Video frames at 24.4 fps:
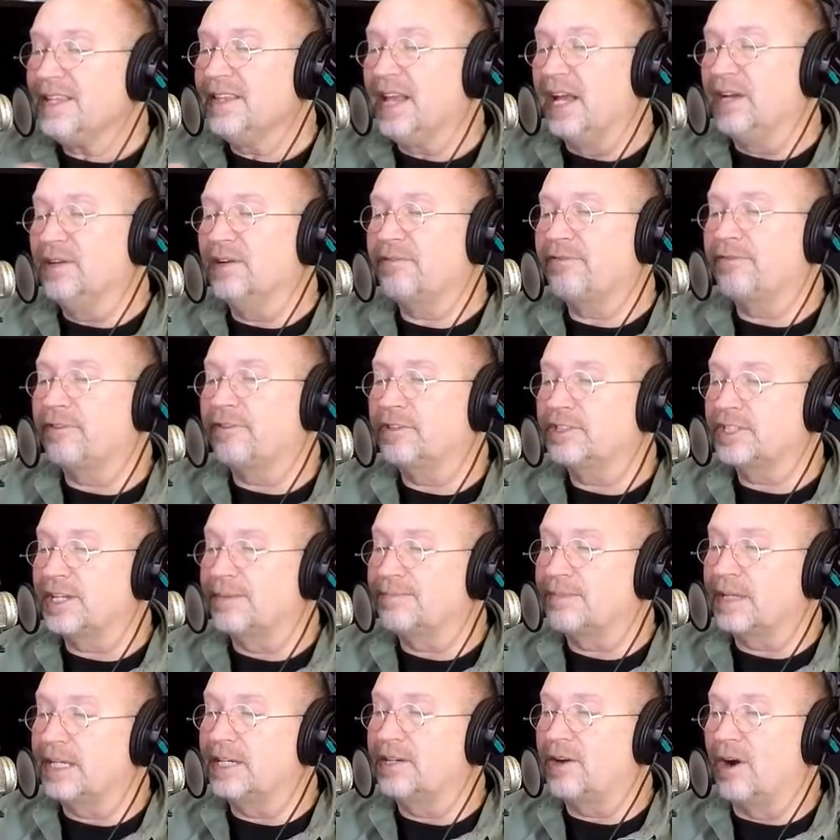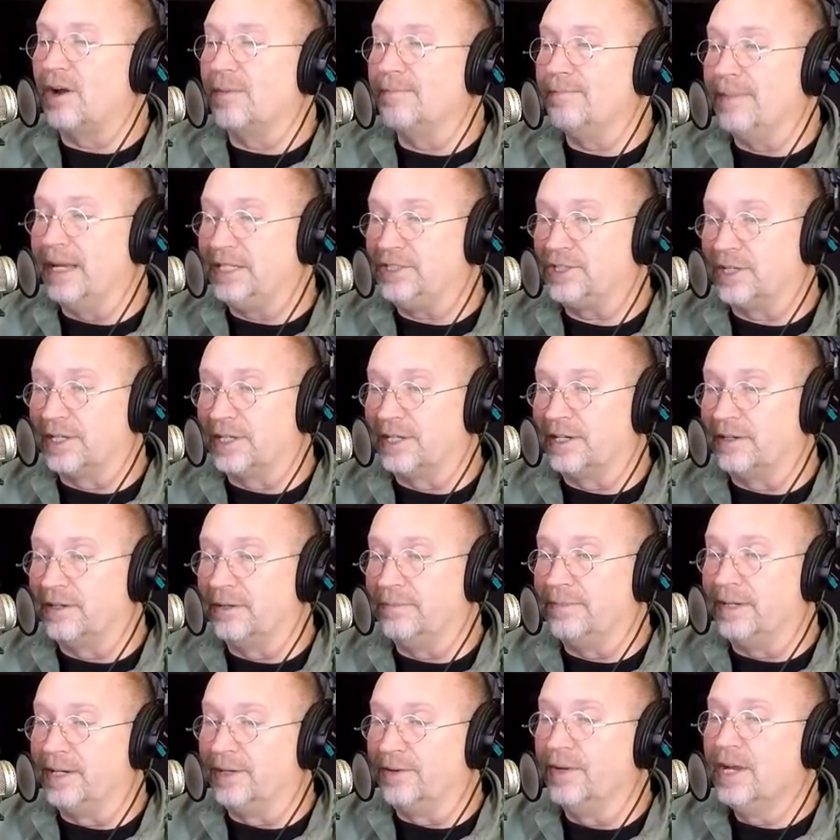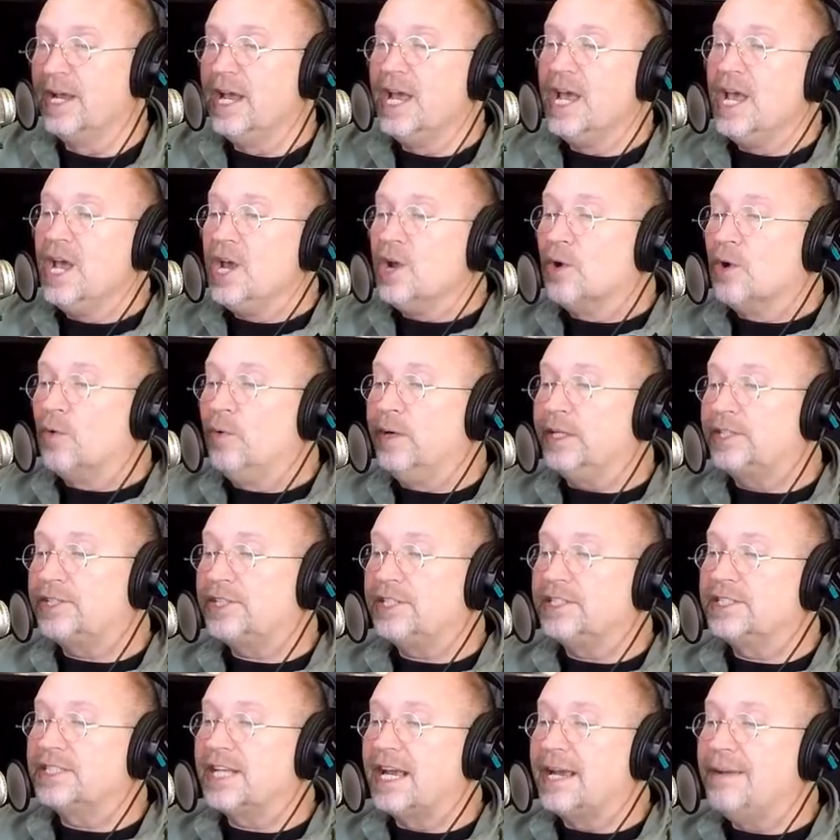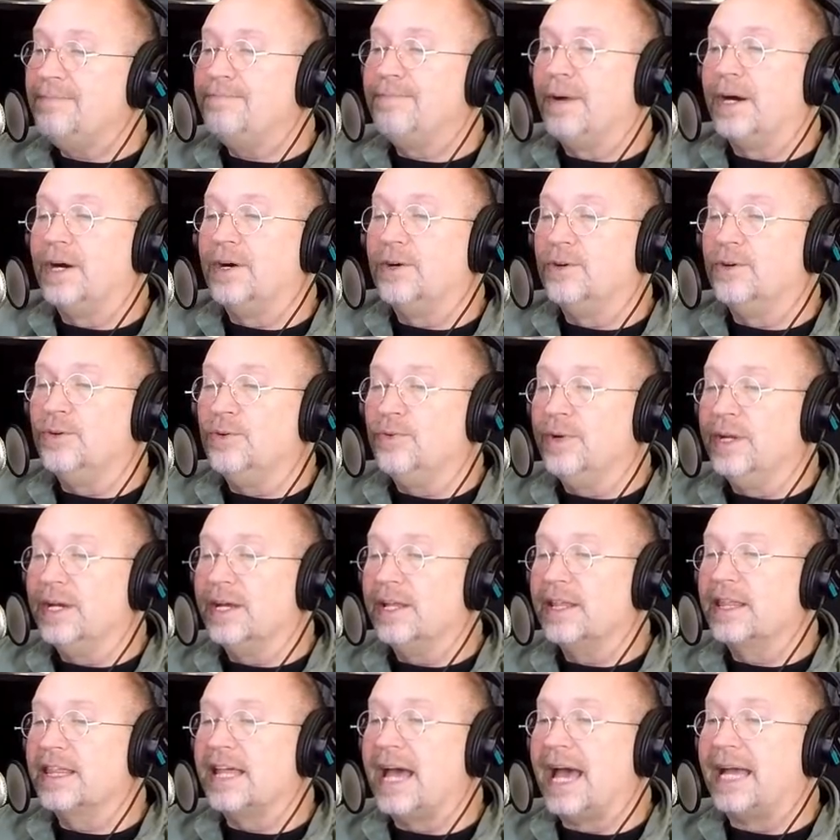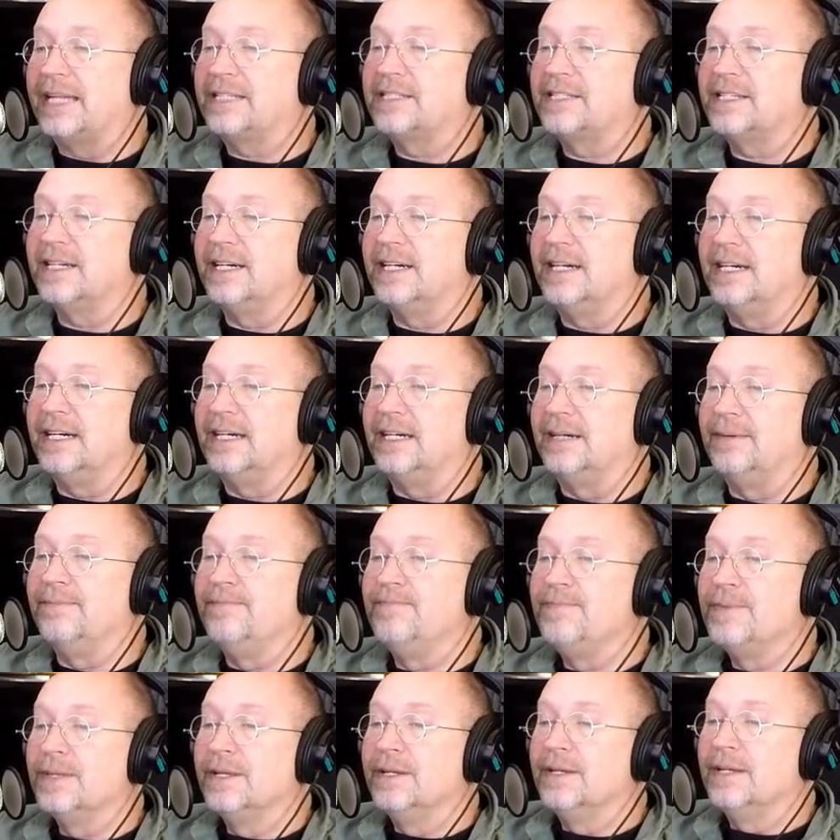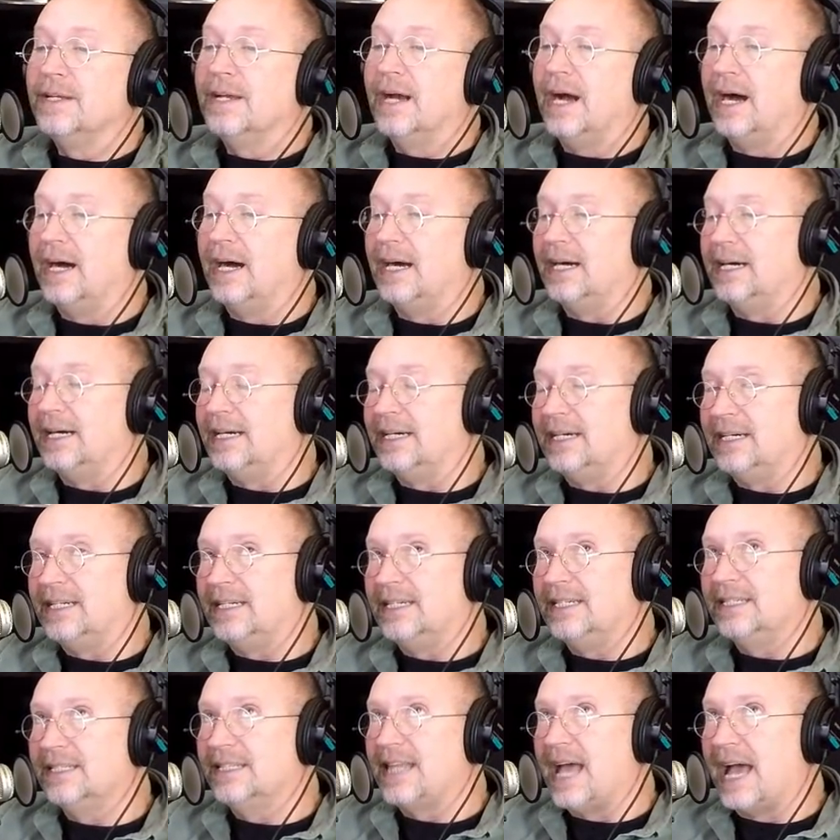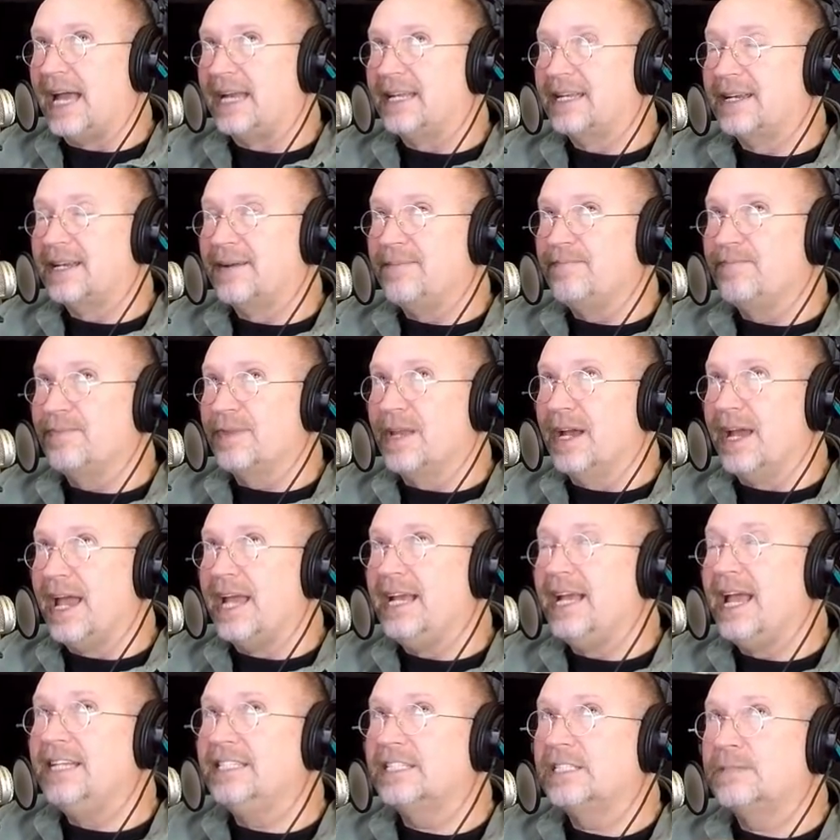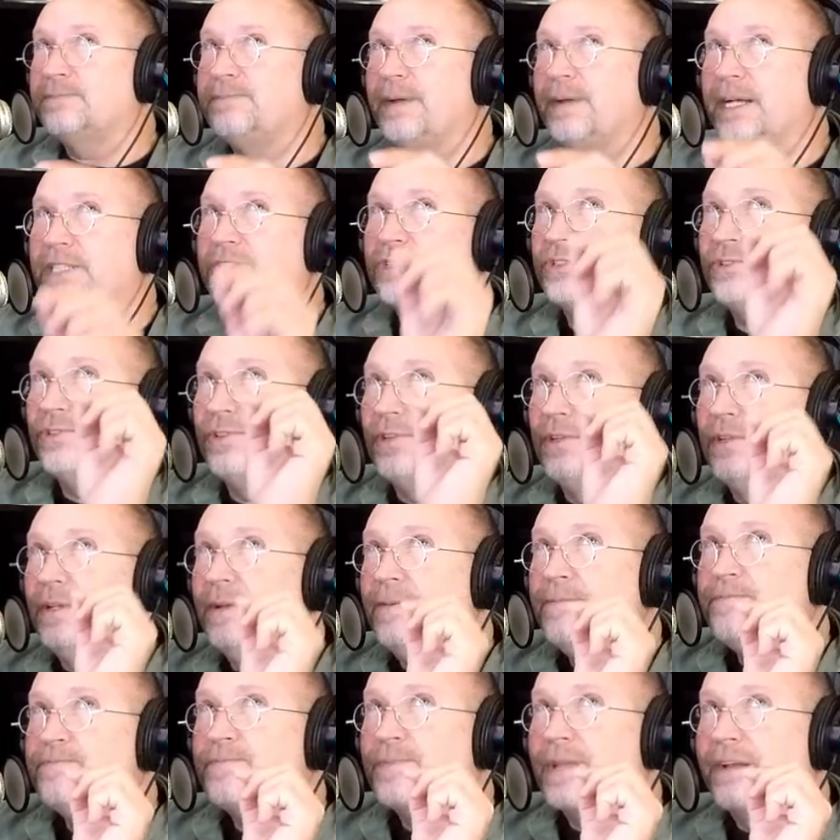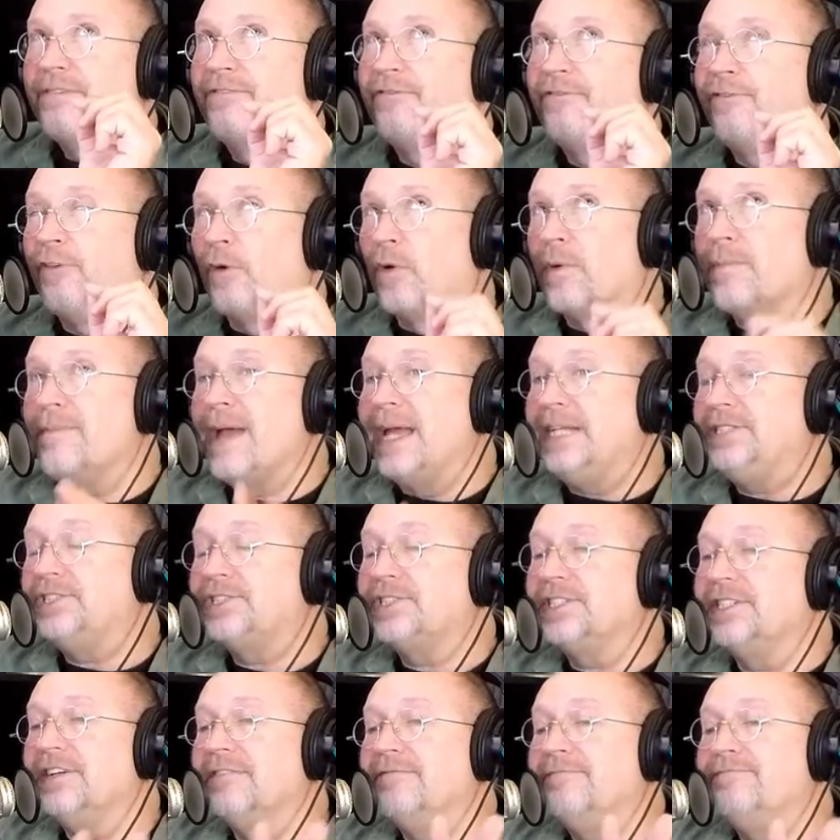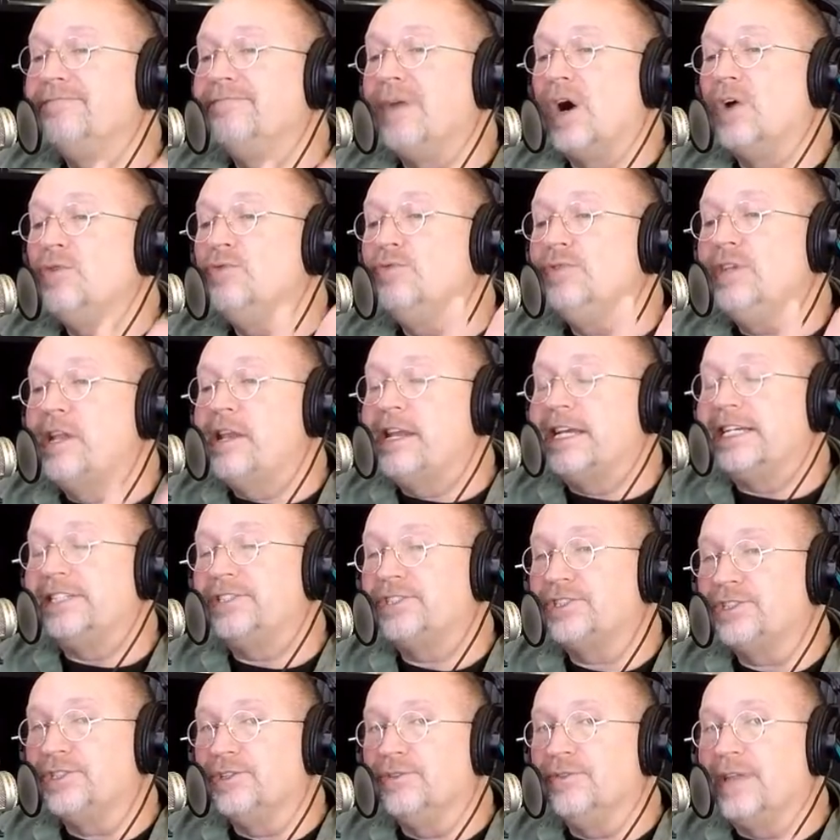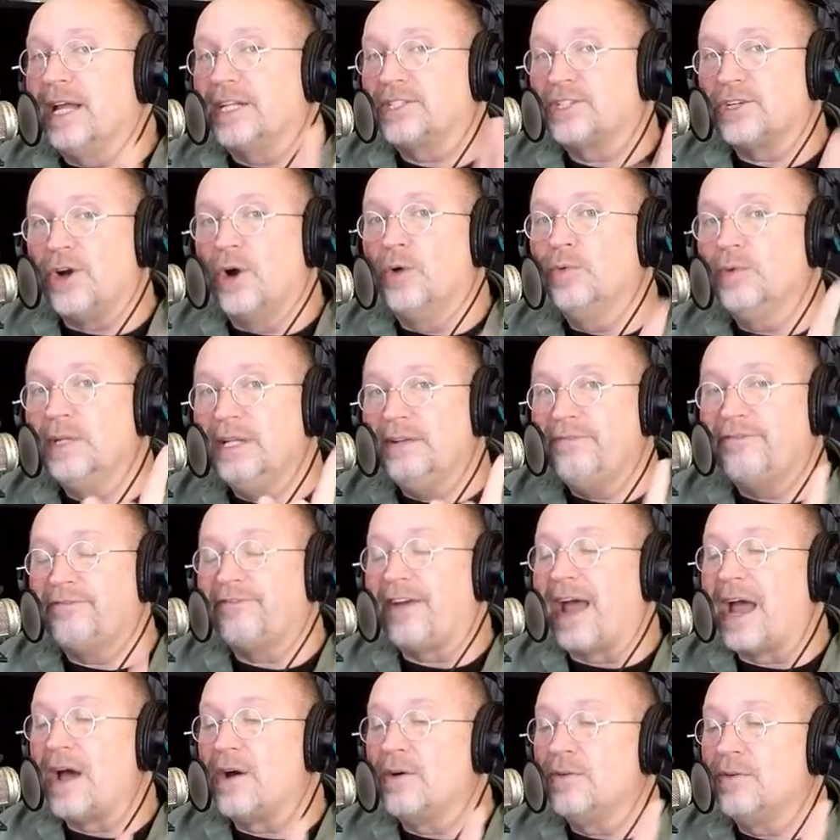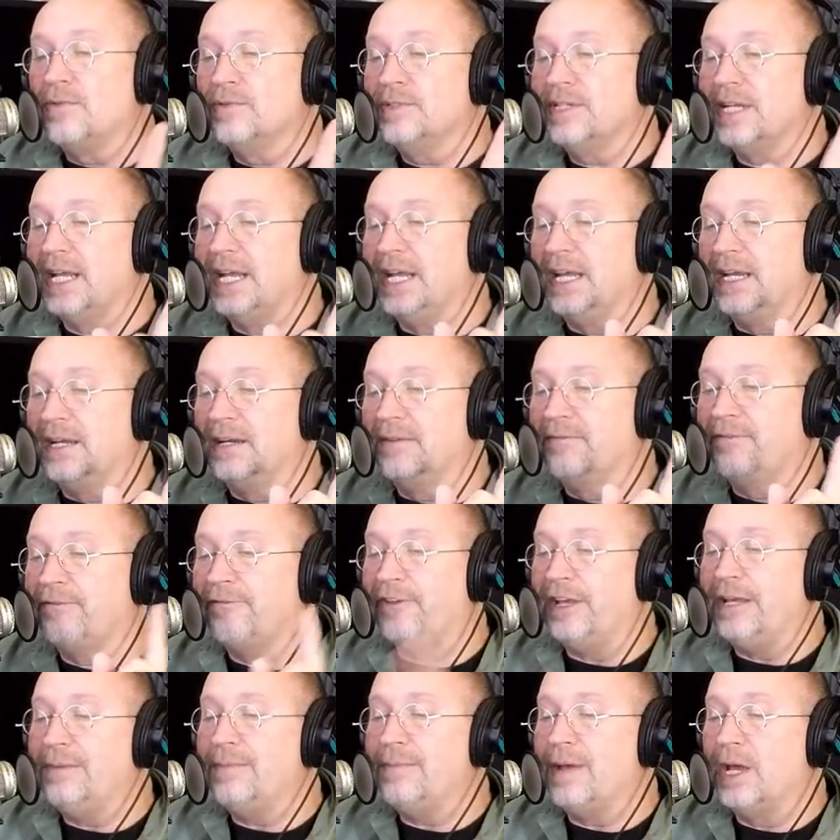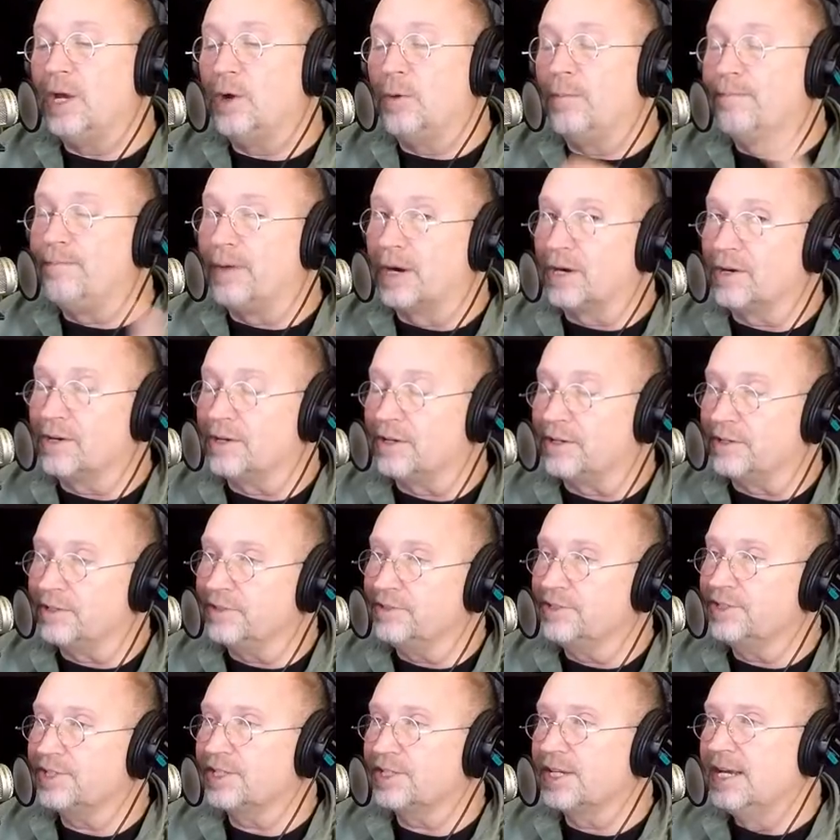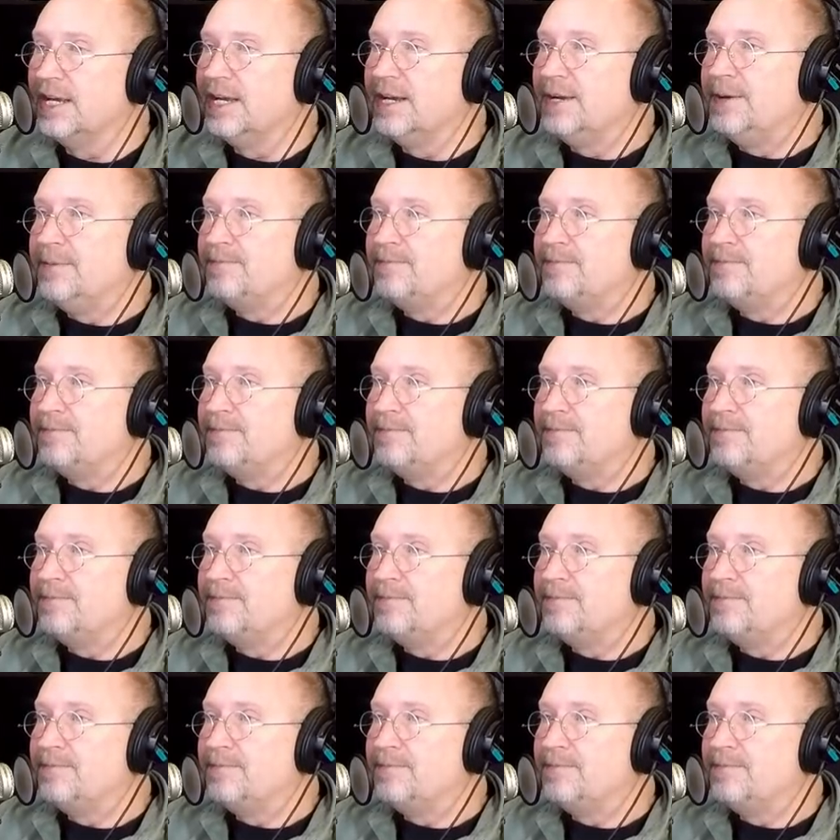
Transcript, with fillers: They look for something called medullary bone, which is a bone that uh, uh, that a, a special formation of bone tissue that's only found in female birds